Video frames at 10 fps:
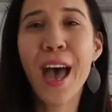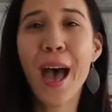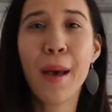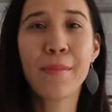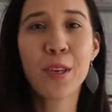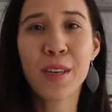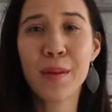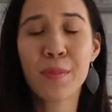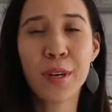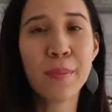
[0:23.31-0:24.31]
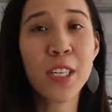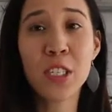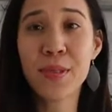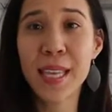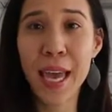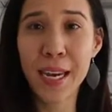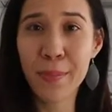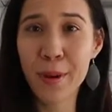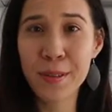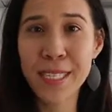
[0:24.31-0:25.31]
Um, you can pretty much use any
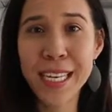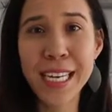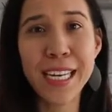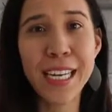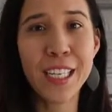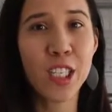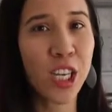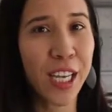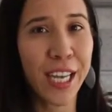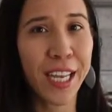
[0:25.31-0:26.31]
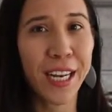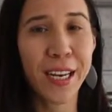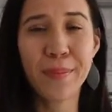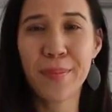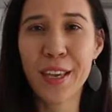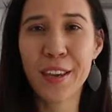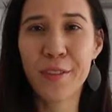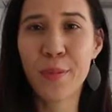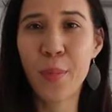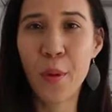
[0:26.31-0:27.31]
protein, chicken, beef,
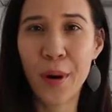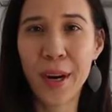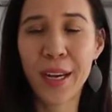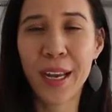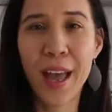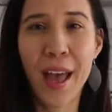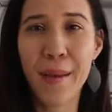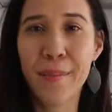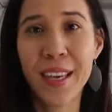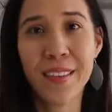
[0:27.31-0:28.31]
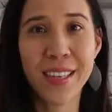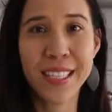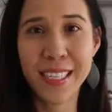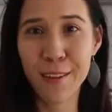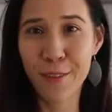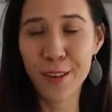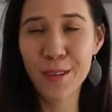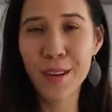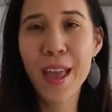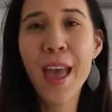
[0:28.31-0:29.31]
pork, um, even
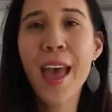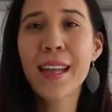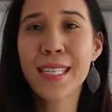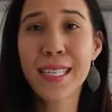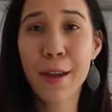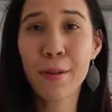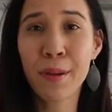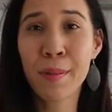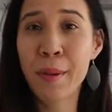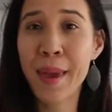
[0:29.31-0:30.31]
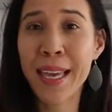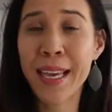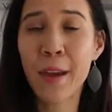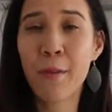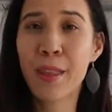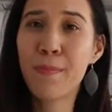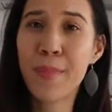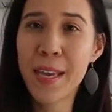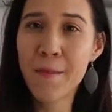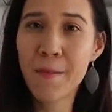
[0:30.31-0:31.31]
seafood. Today we're going to be making it with
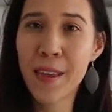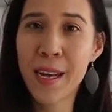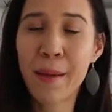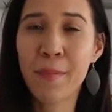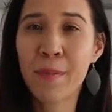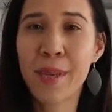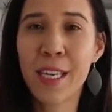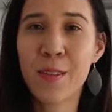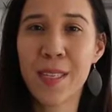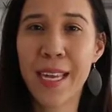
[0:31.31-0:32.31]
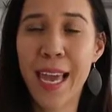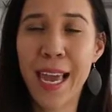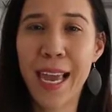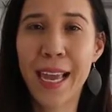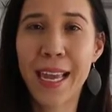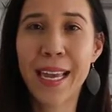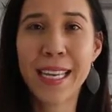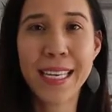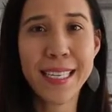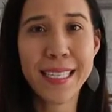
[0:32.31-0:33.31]
beef, and I'm going to be using a
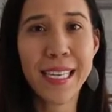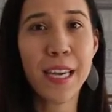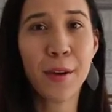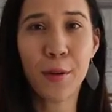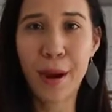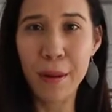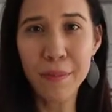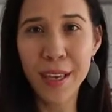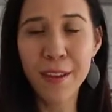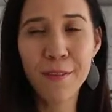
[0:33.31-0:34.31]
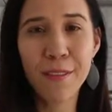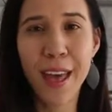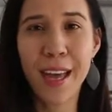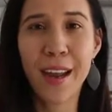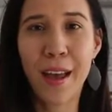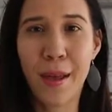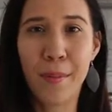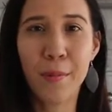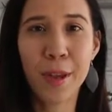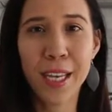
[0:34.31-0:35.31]
easy ground beef that
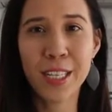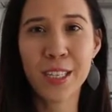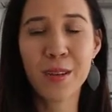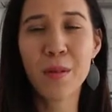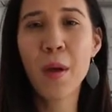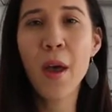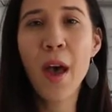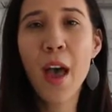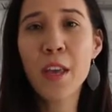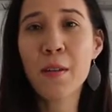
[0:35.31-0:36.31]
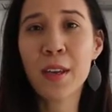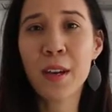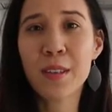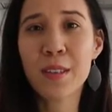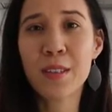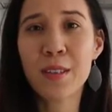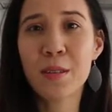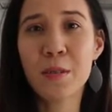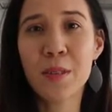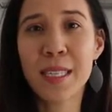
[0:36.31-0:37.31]
um, we can do. You can also
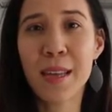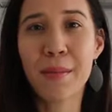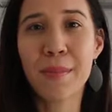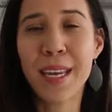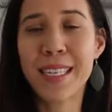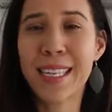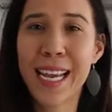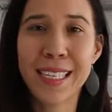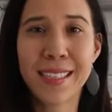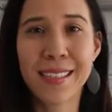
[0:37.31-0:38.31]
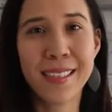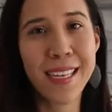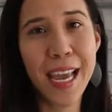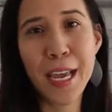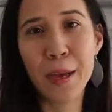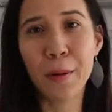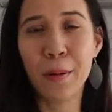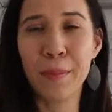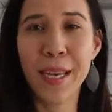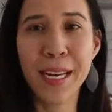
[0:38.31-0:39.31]
do some diced steak
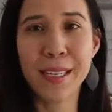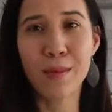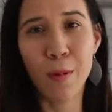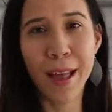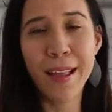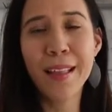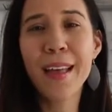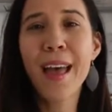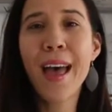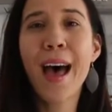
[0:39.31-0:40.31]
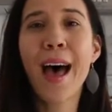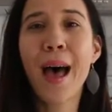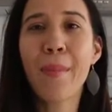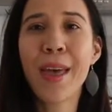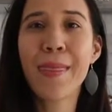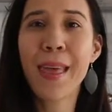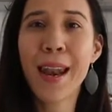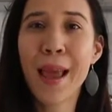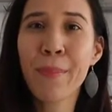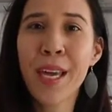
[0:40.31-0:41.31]
or meat as well. Um, and
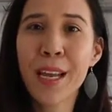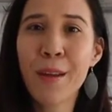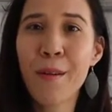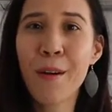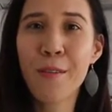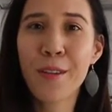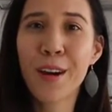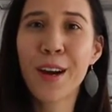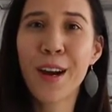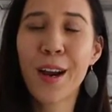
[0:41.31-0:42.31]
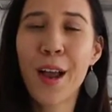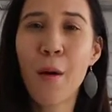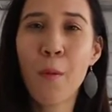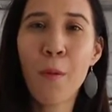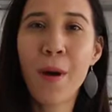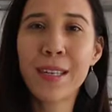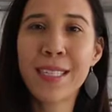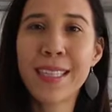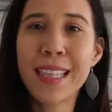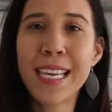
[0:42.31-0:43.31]
then I'm going to go over what
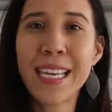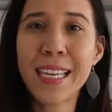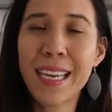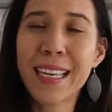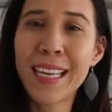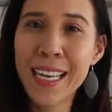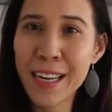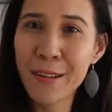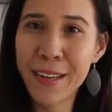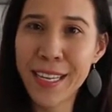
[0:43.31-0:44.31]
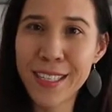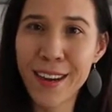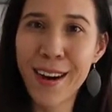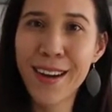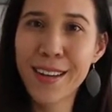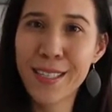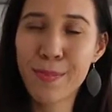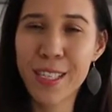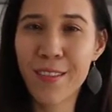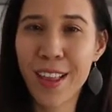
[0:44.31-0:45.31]
the key ingredients are,
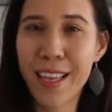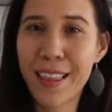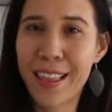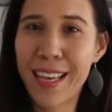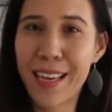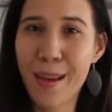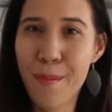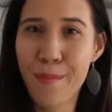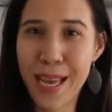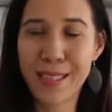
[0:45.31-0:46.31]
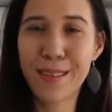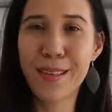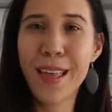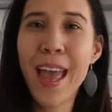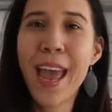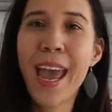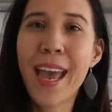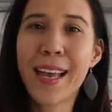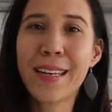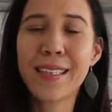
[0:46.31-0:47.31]
specifically the basil
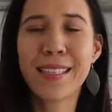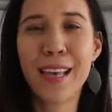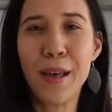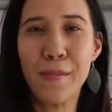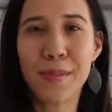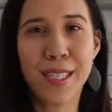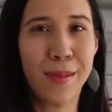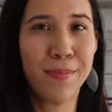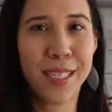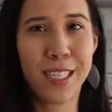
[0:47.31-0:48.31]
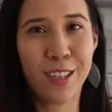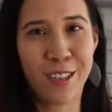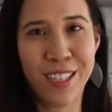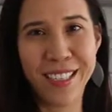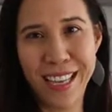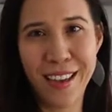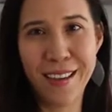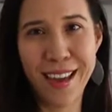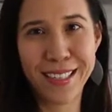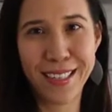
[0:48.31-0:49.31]
and some substitutions that you
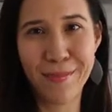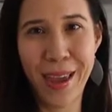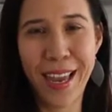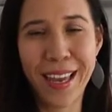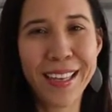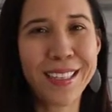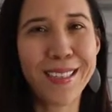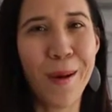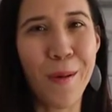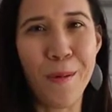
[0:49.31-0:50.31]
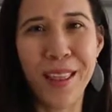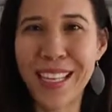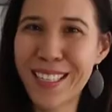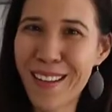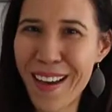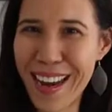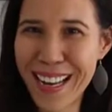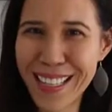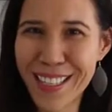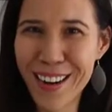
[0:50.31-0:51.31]
guys can make. So let's go ahead
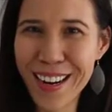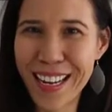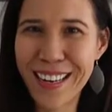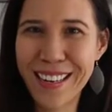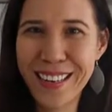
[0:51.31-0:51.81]
and get started.